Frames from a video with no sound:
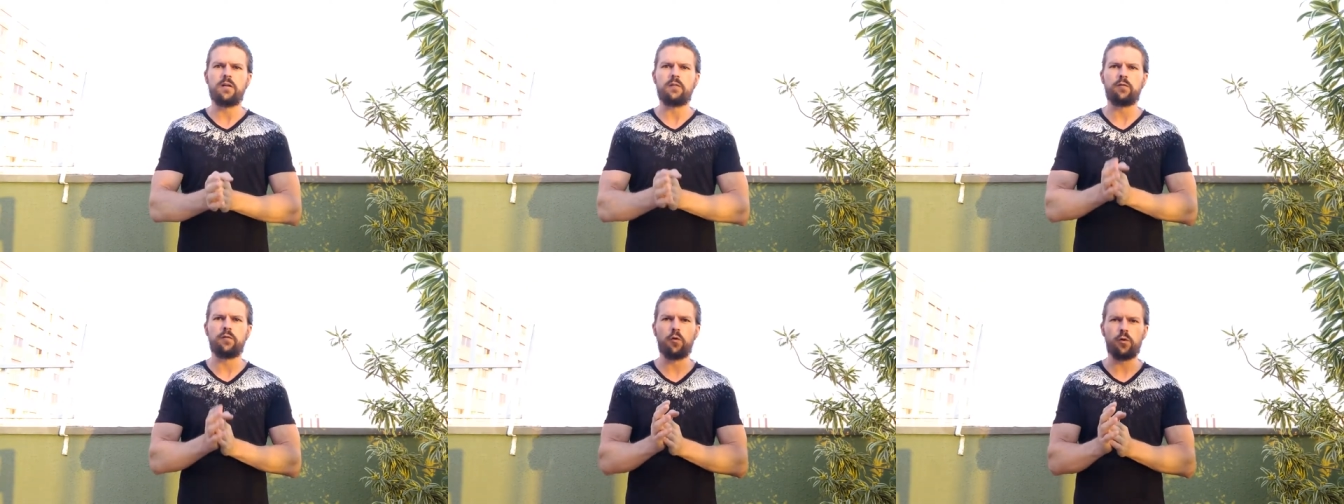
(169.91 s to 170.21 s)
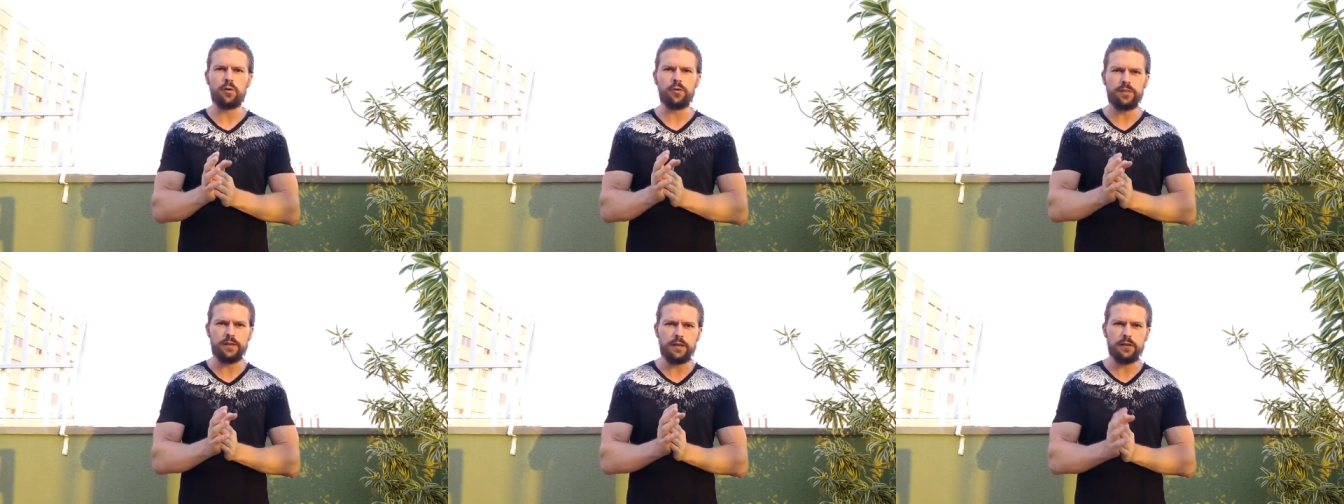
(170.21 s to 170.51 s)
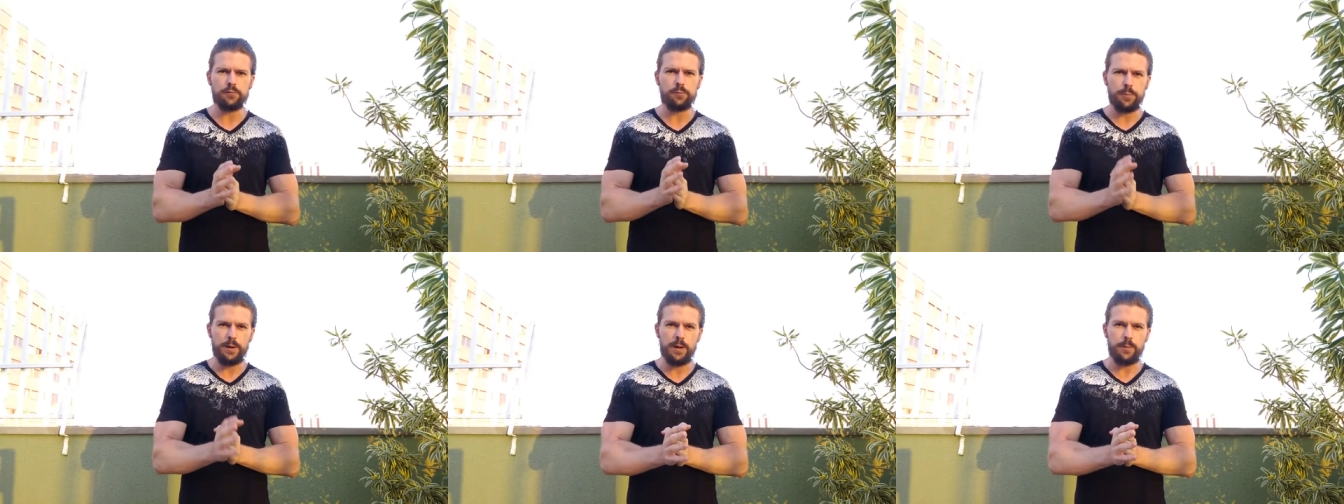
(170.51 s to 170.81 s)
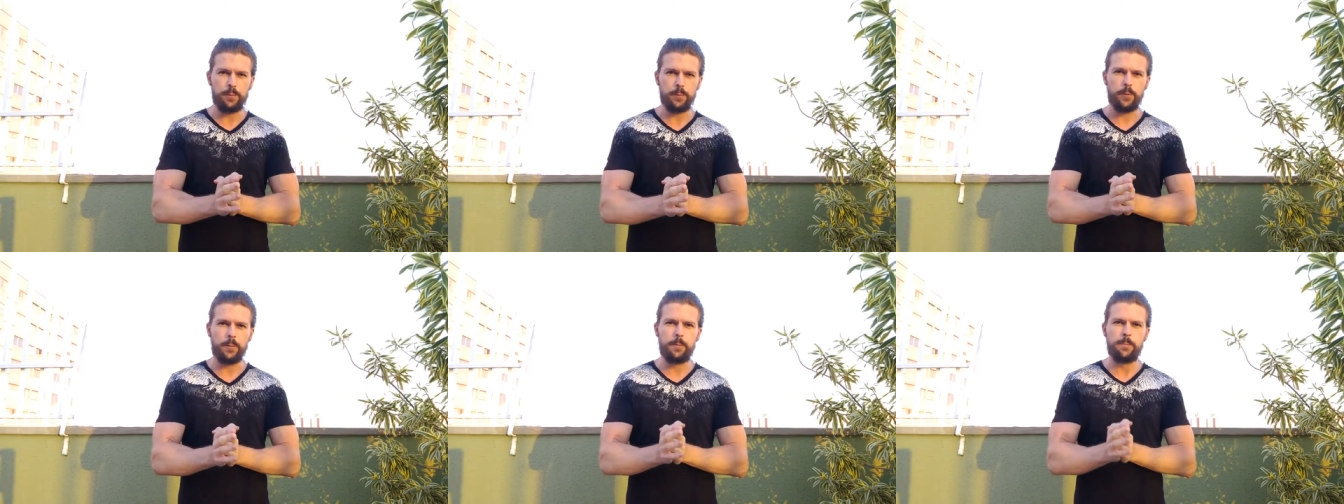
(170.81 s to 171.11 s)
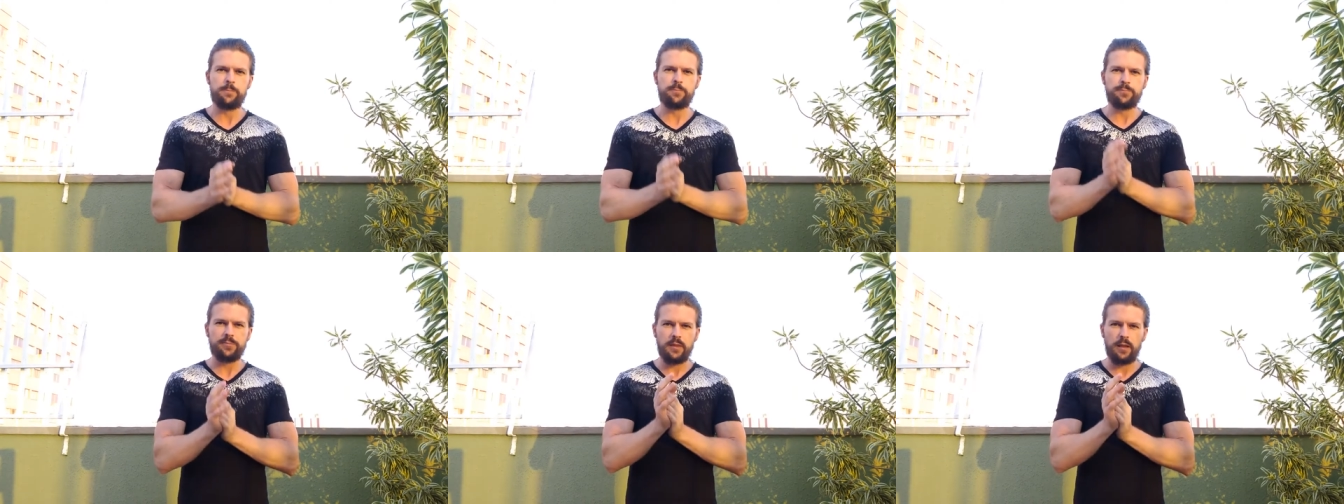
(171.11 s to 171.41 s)
for these people
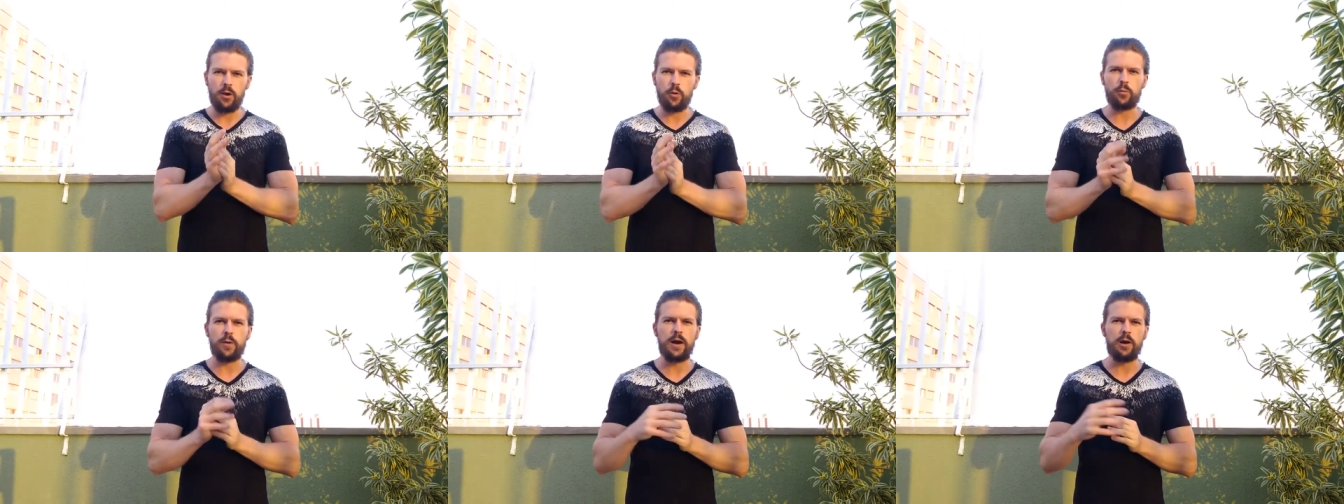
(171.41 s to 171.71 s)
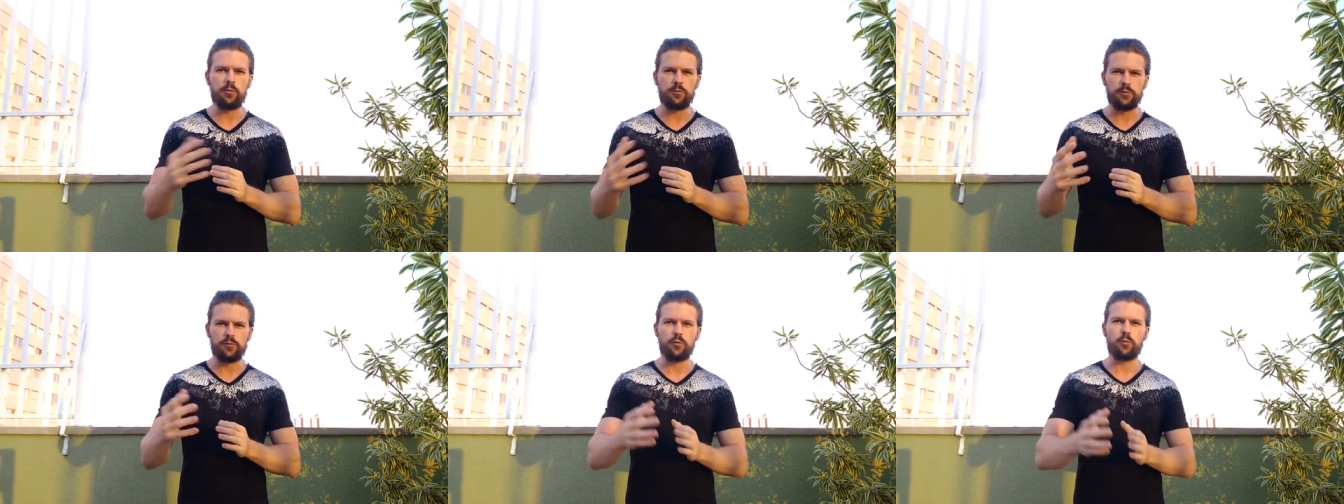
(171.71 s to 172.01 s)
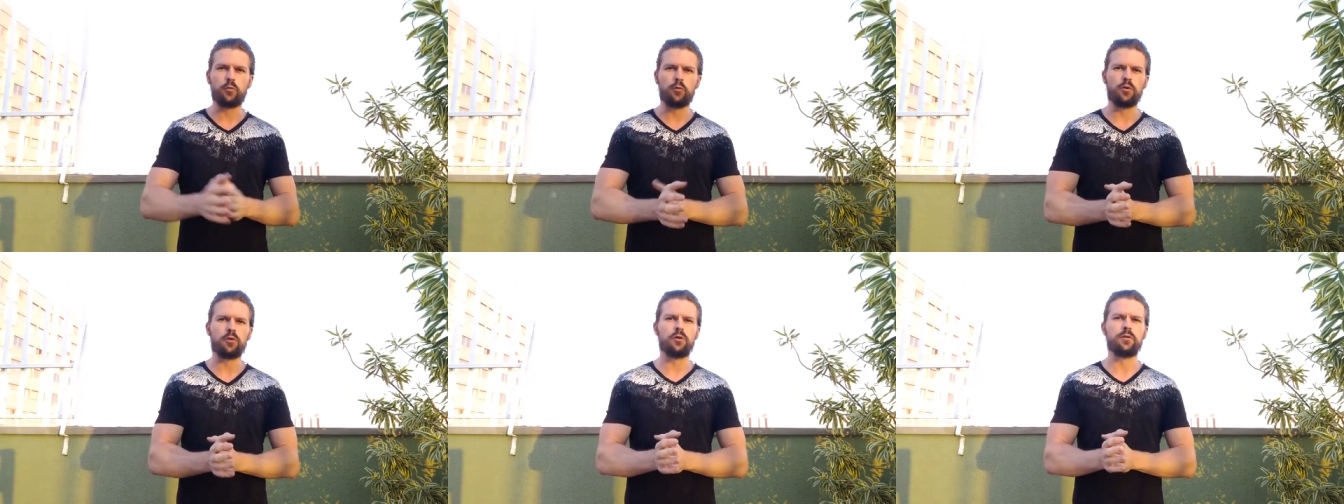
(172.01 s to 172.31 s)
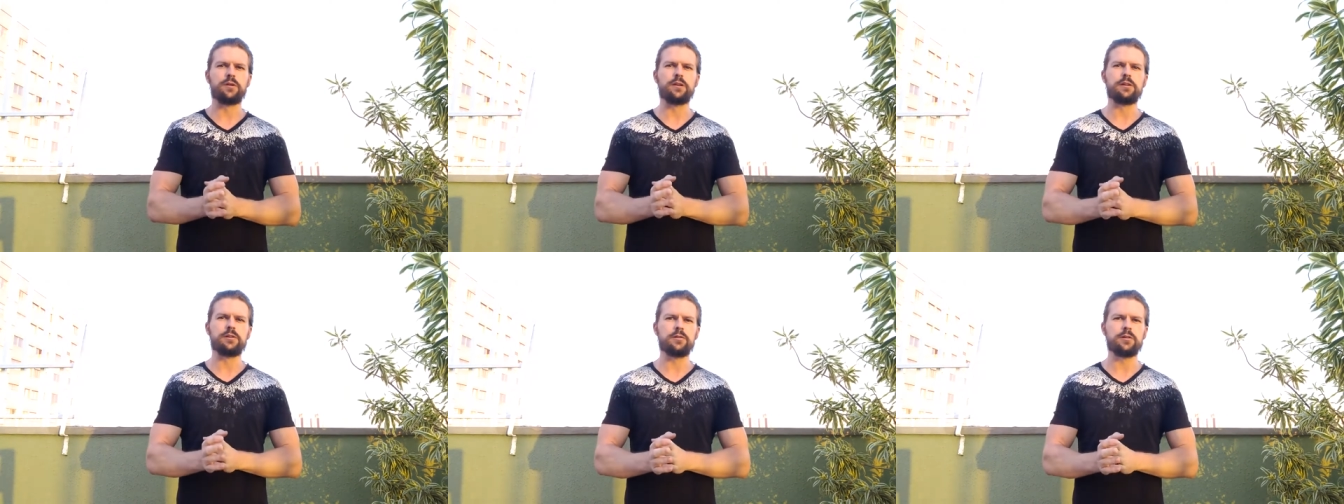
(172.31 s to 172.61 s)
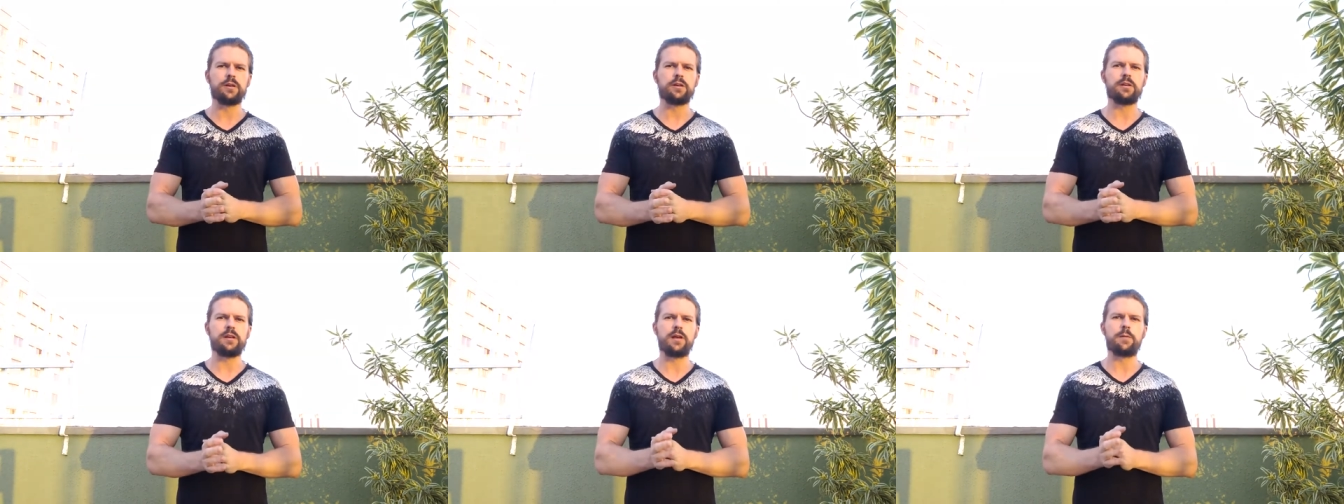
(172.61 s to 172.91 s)
around the world and you
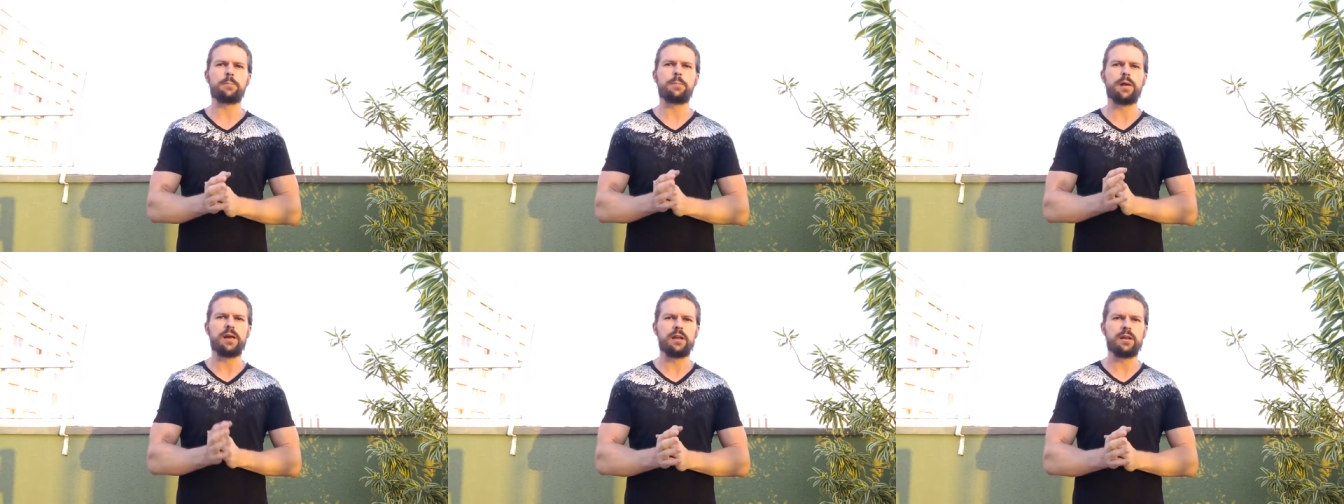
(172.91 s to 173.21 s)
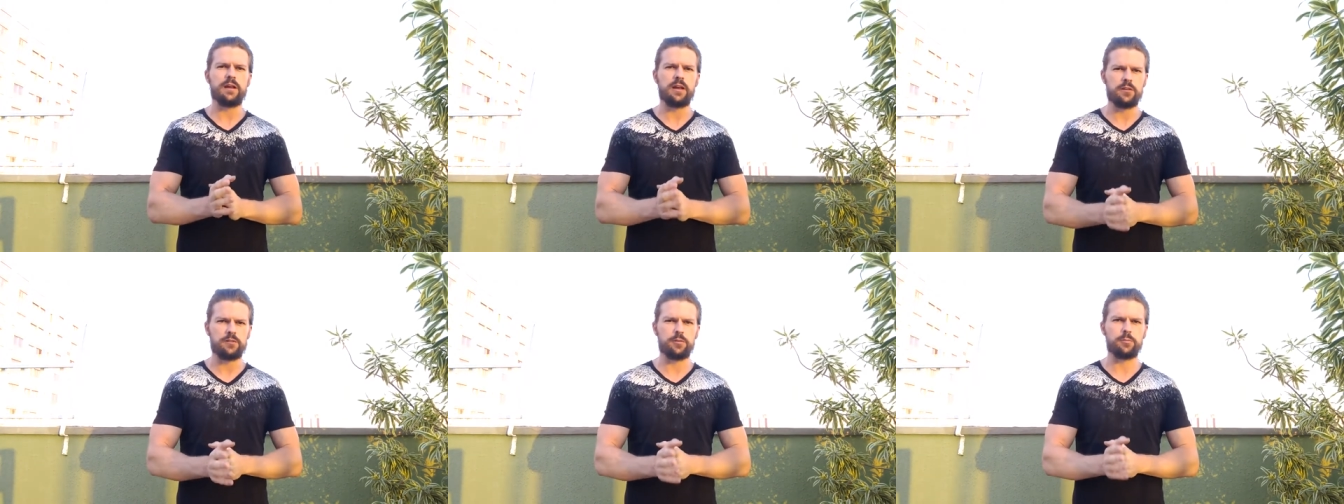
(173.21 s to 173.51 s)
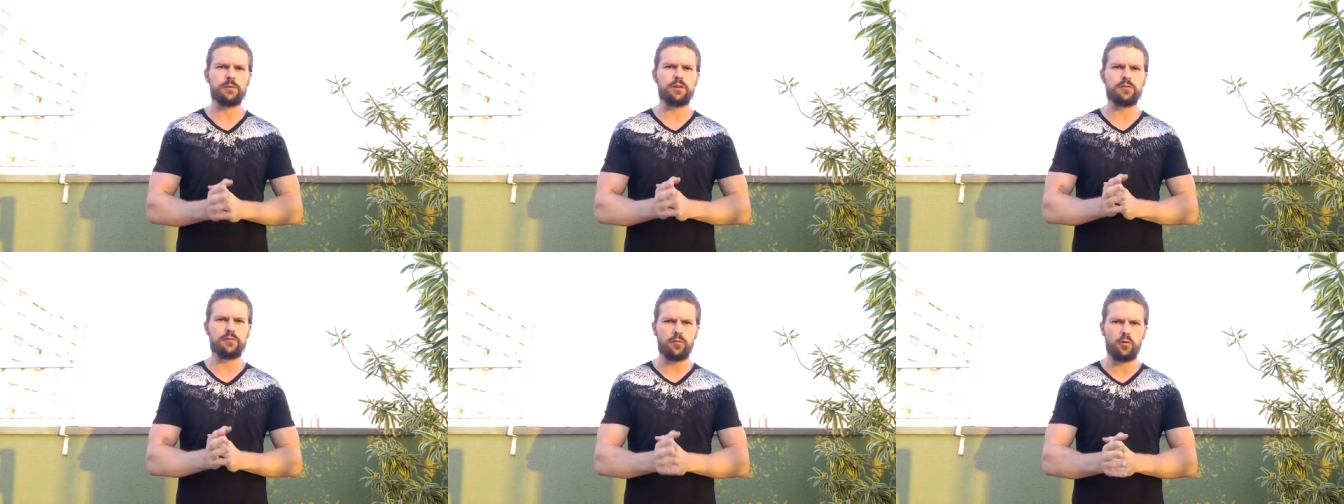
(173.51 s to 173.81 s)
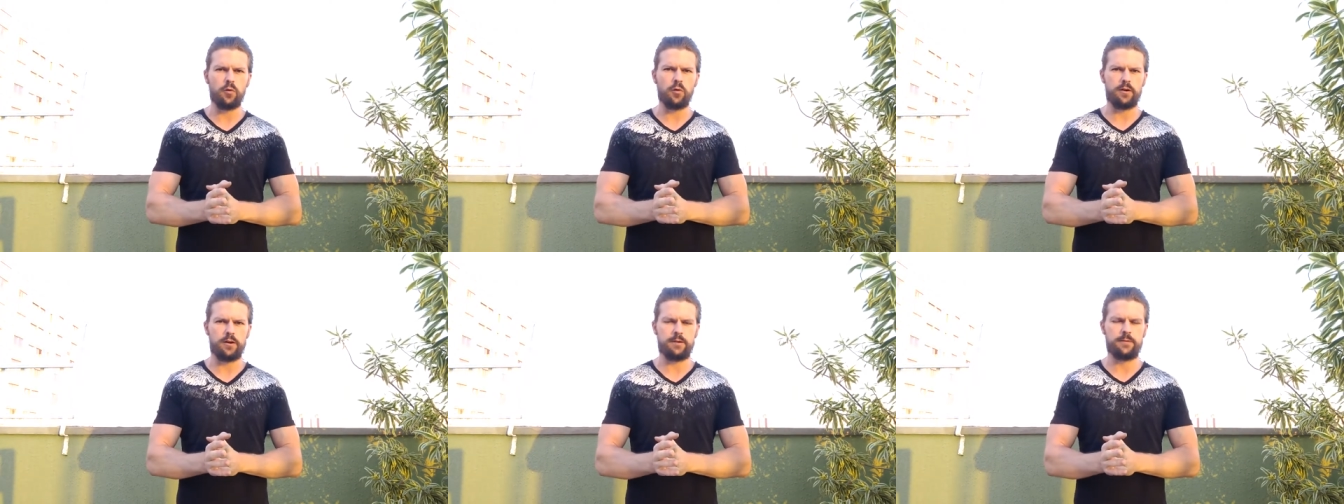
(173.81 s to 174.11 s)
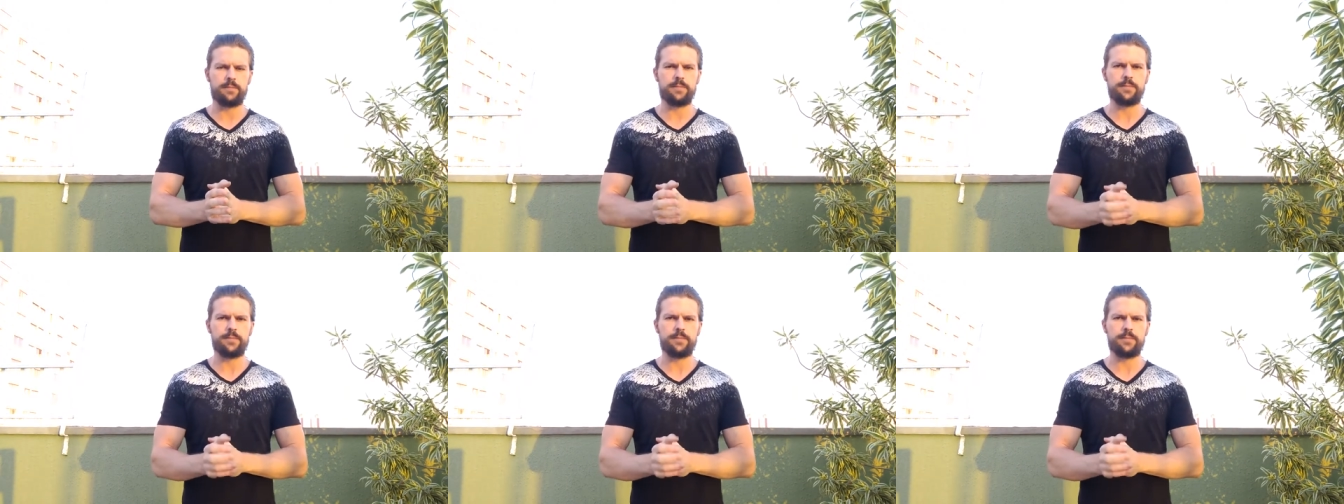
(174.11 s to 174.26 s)
could get paid handsomely for it